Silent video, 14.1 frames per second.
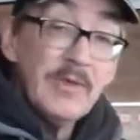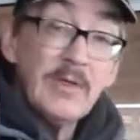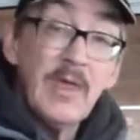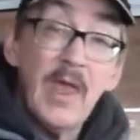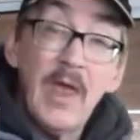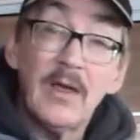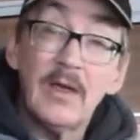you
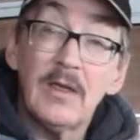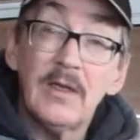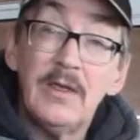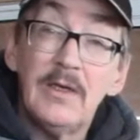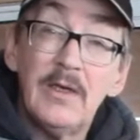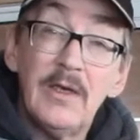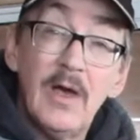can't
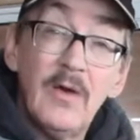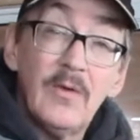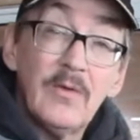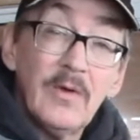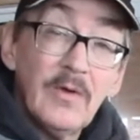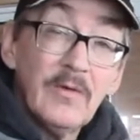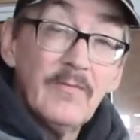clean it out
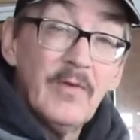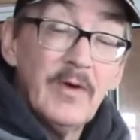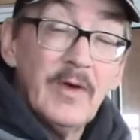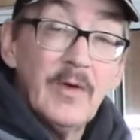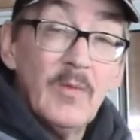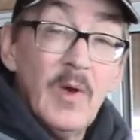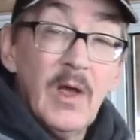
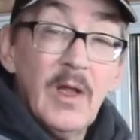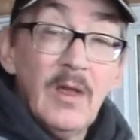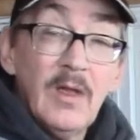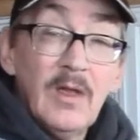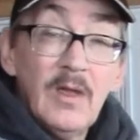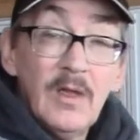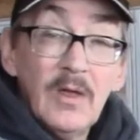very well
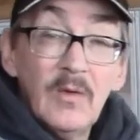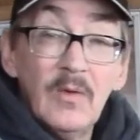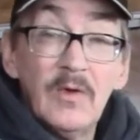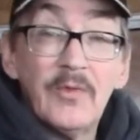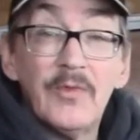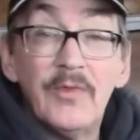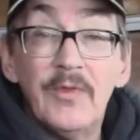
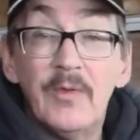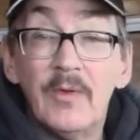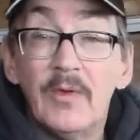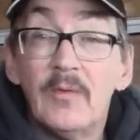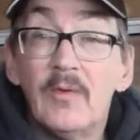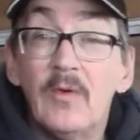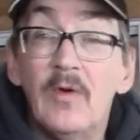with the
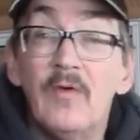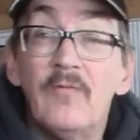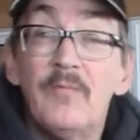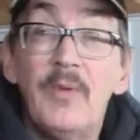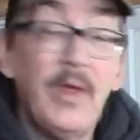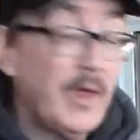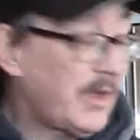hoof
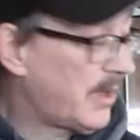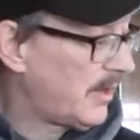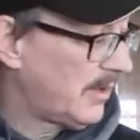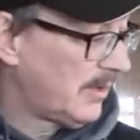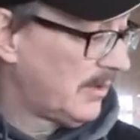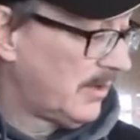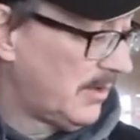pick,
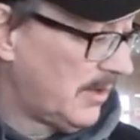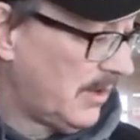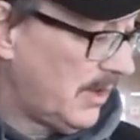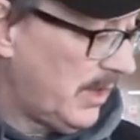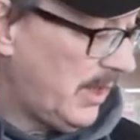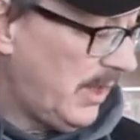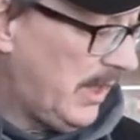
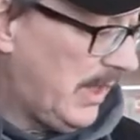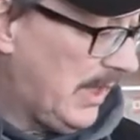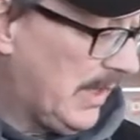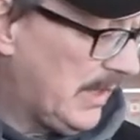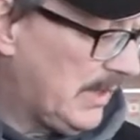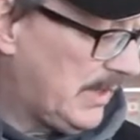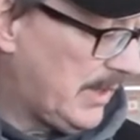
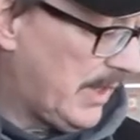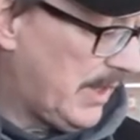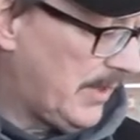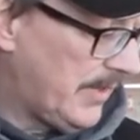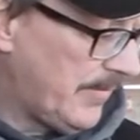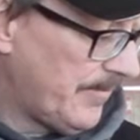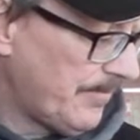and
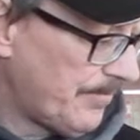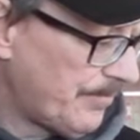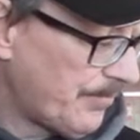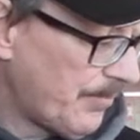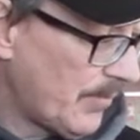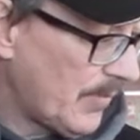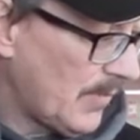
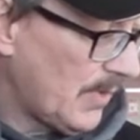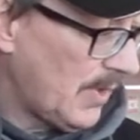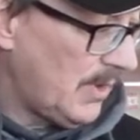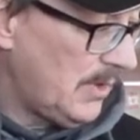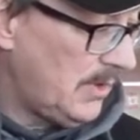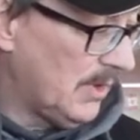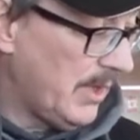
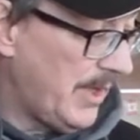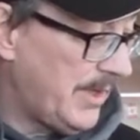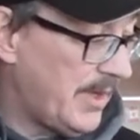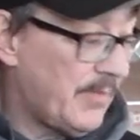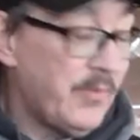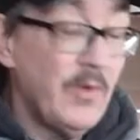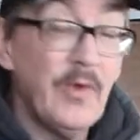you'll end
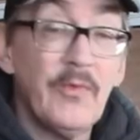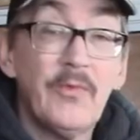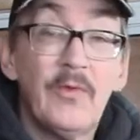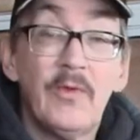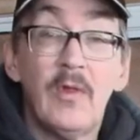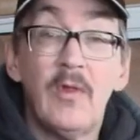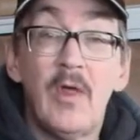up with
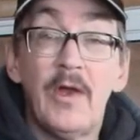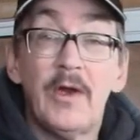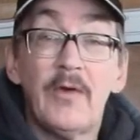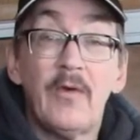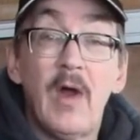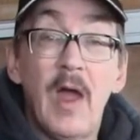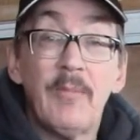a lot
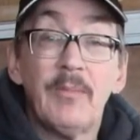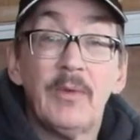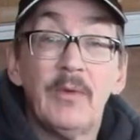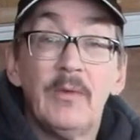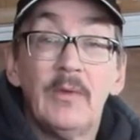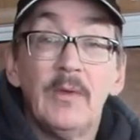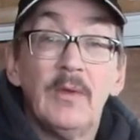of crap
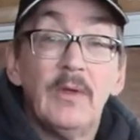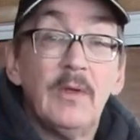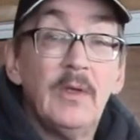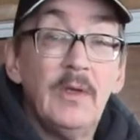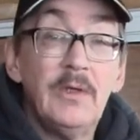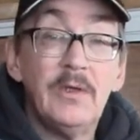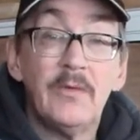
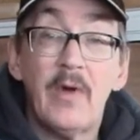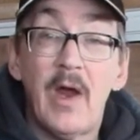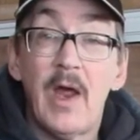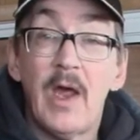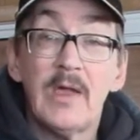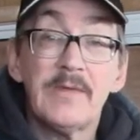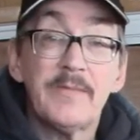in your
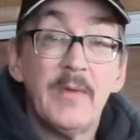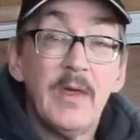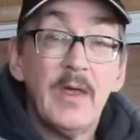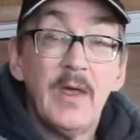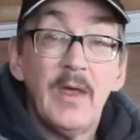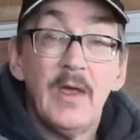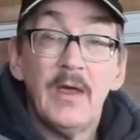rasp.
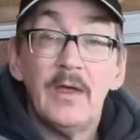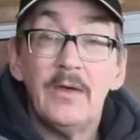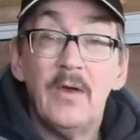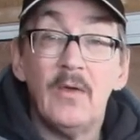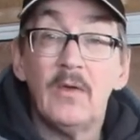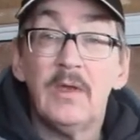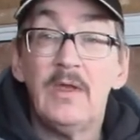
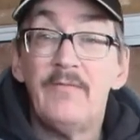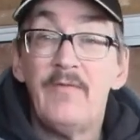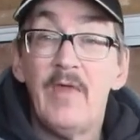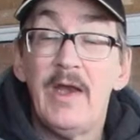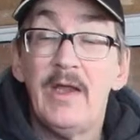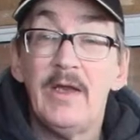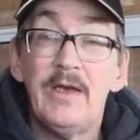Don't leave
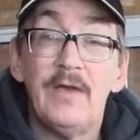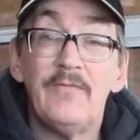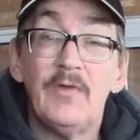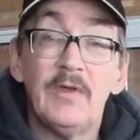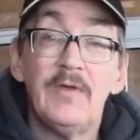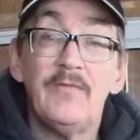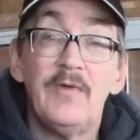in. If
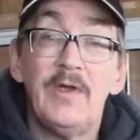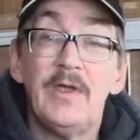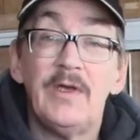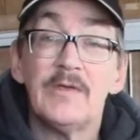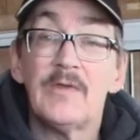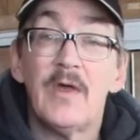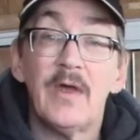you leave it in,
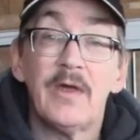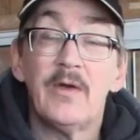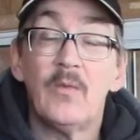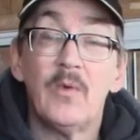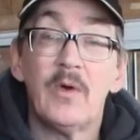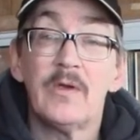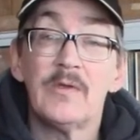it's not going
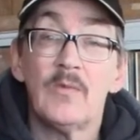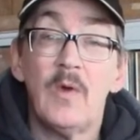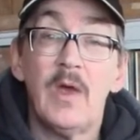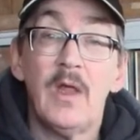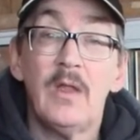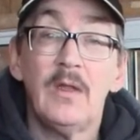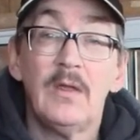to work as
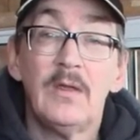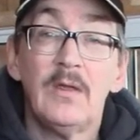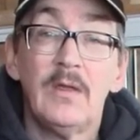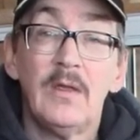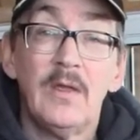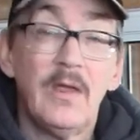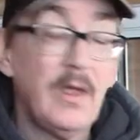well.
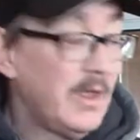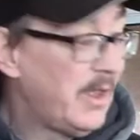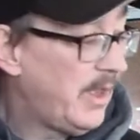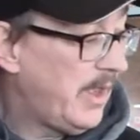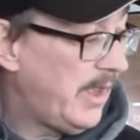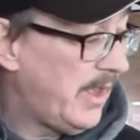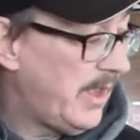
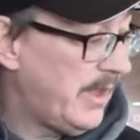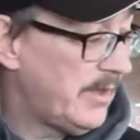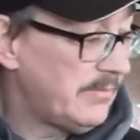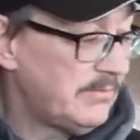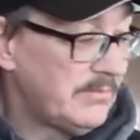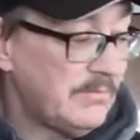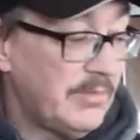
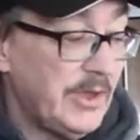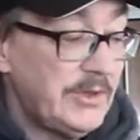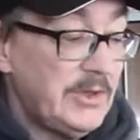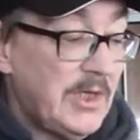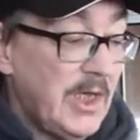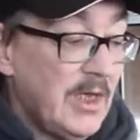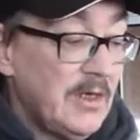But
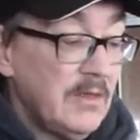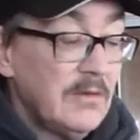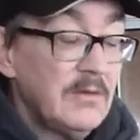you